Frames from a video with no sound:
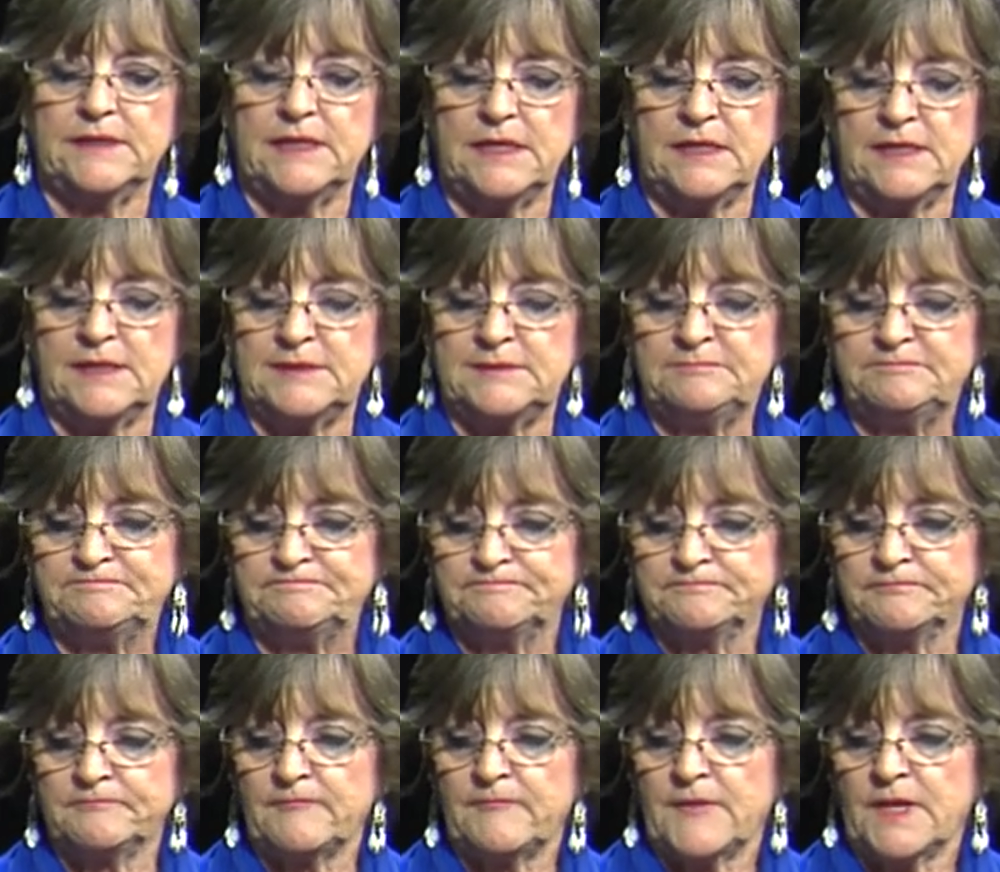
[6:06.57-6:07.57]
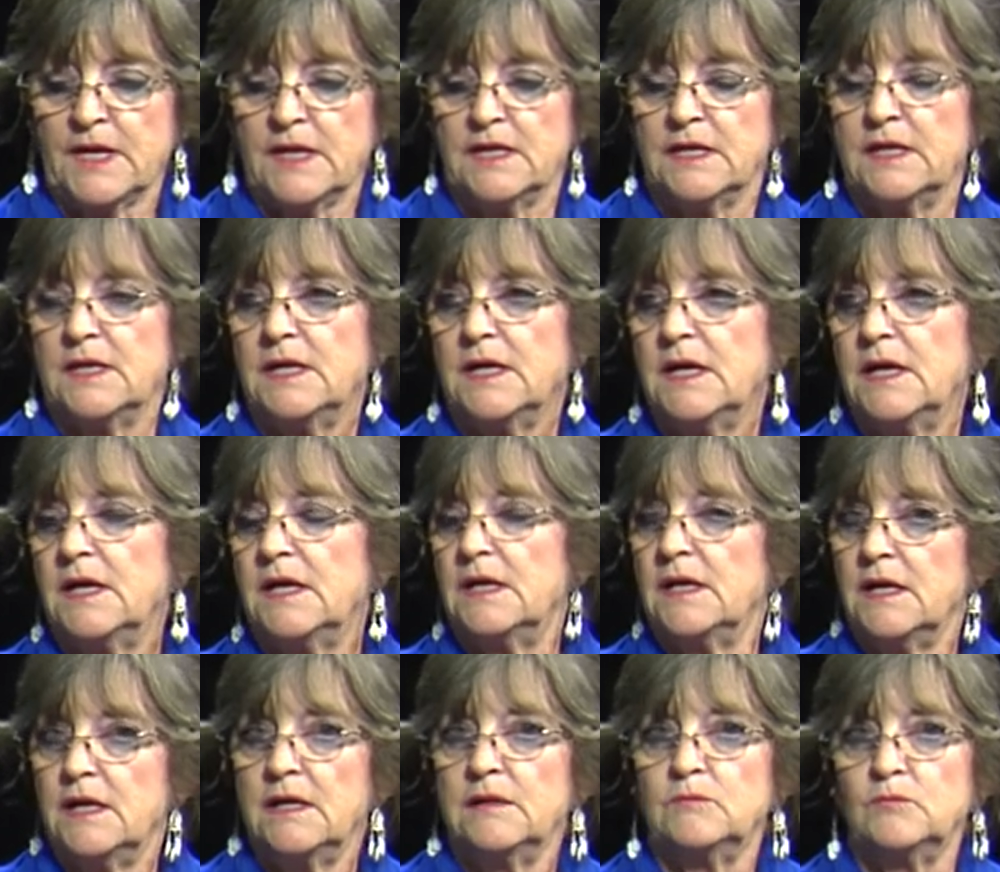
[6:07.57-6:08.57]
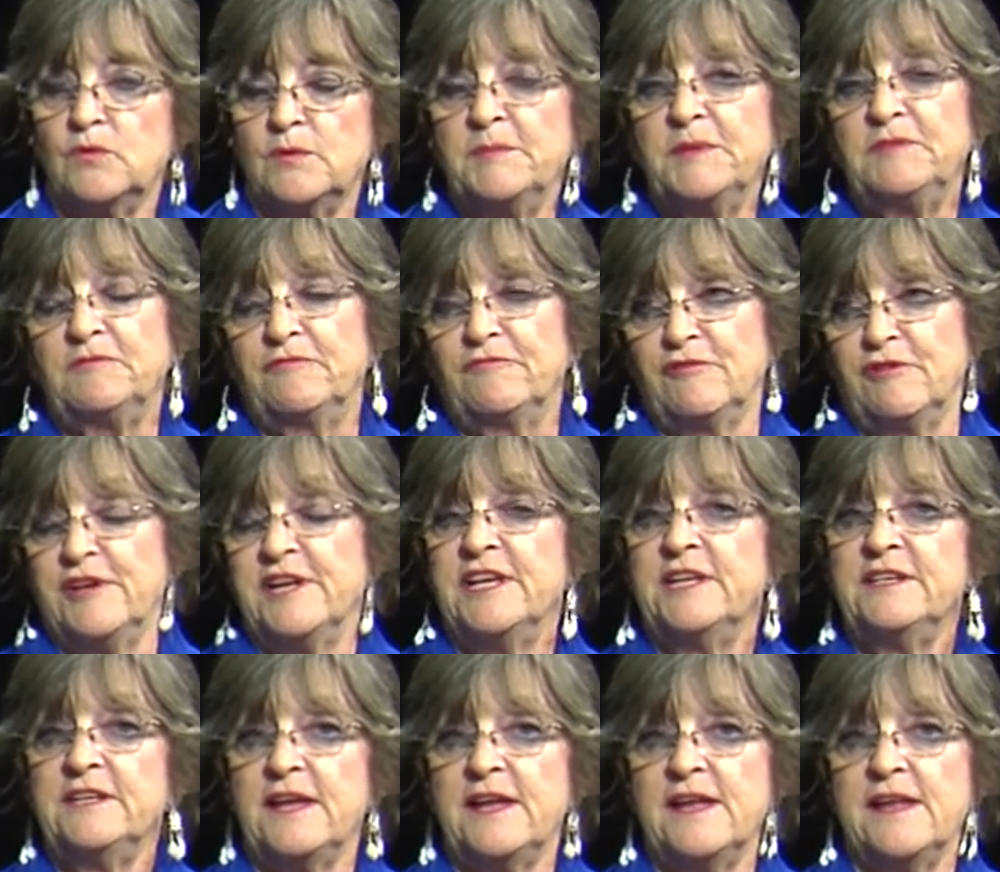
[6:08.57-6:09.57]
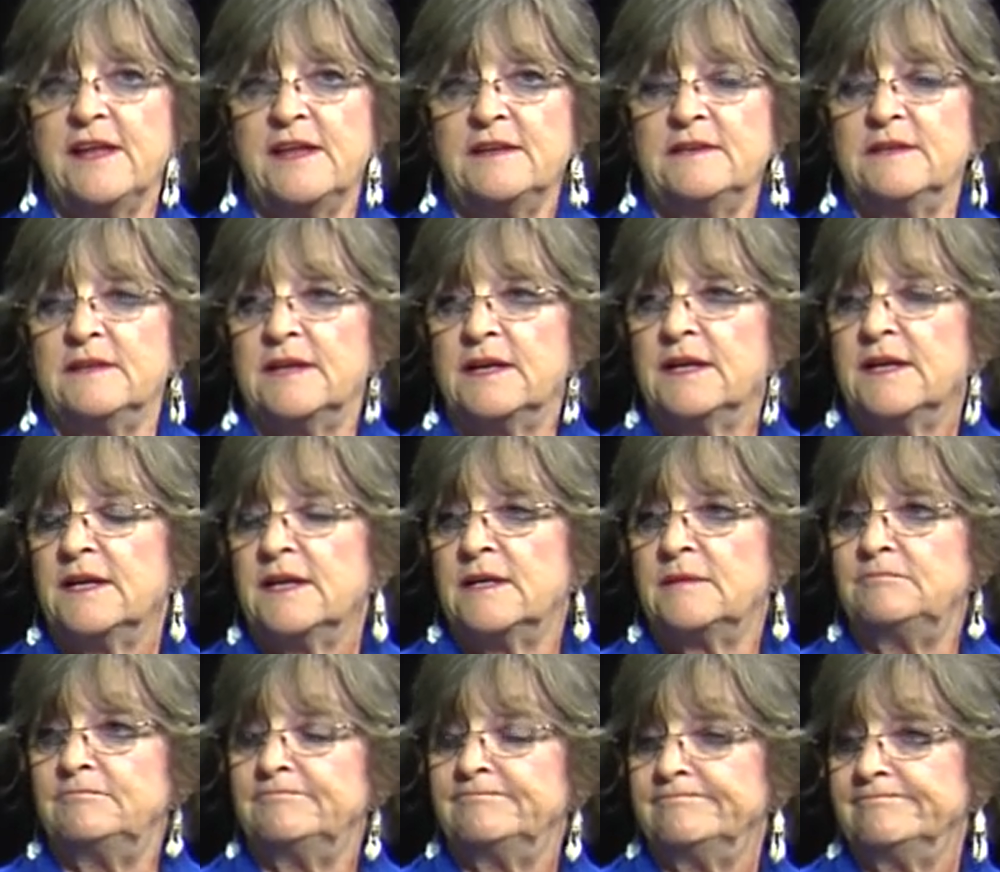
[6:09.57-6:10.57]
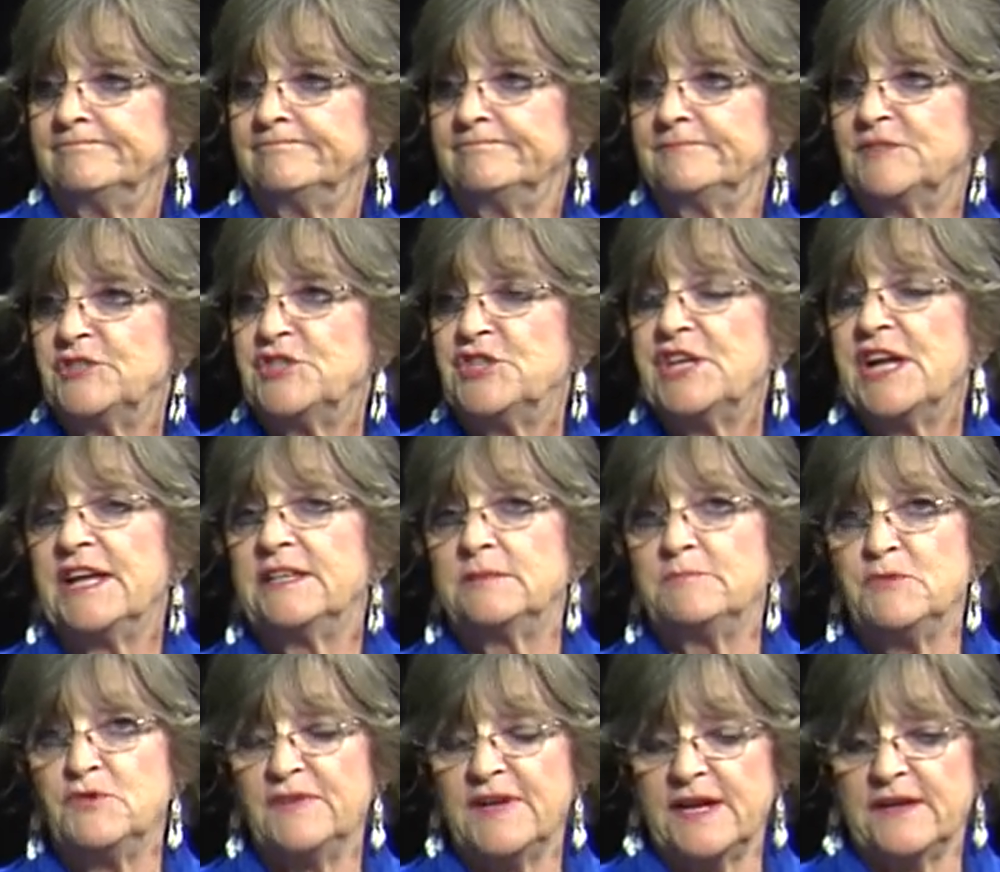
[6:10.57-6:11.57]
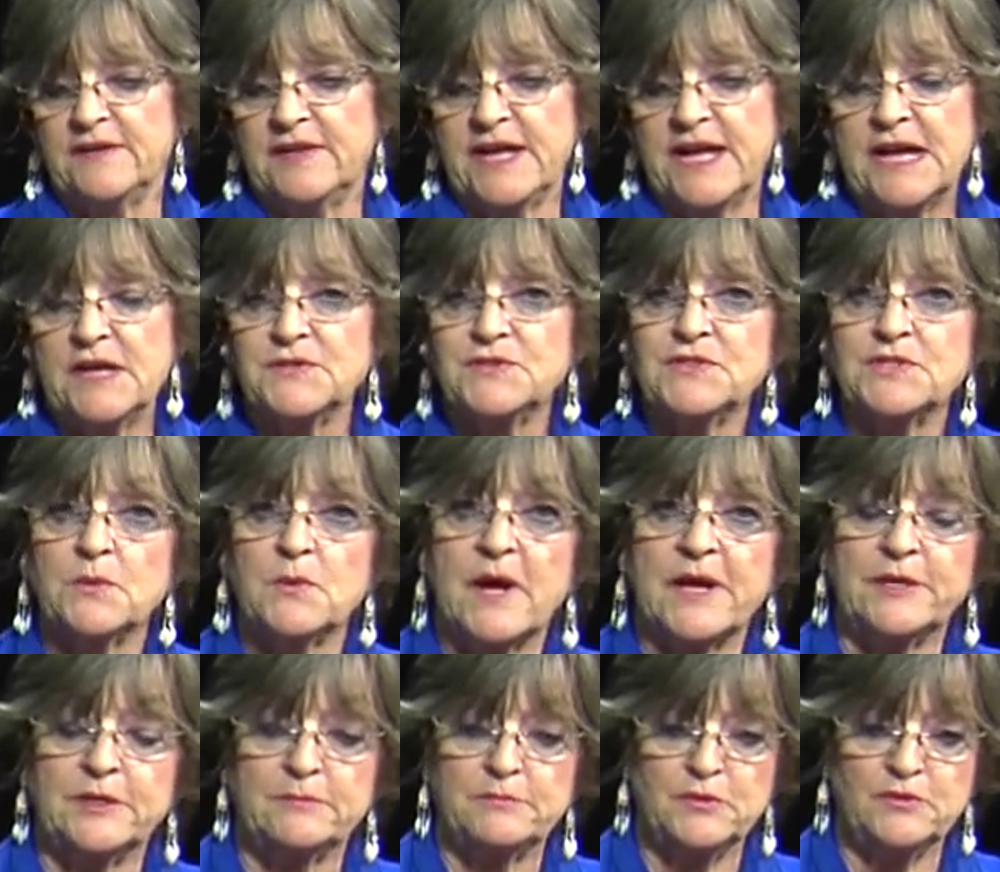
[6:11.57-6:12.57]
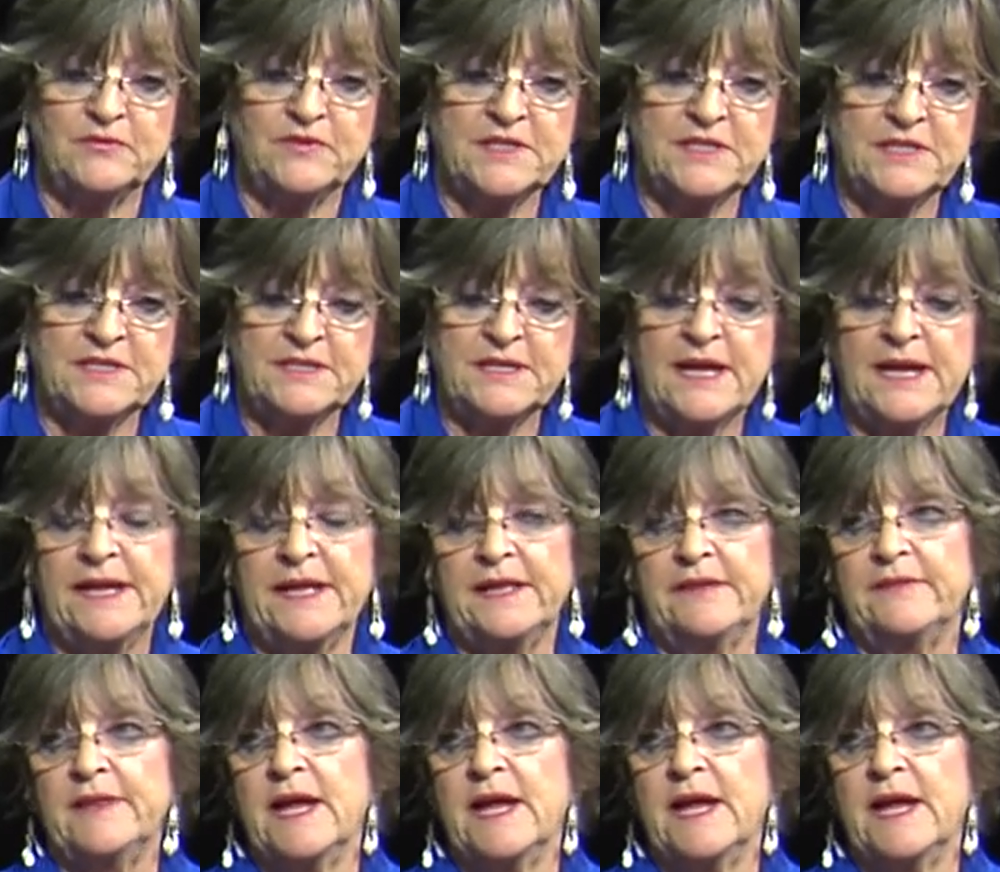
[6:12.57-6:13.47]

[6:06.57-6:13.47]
um, a woman friend, and um, she had to move out of the house so I could move in, and oh,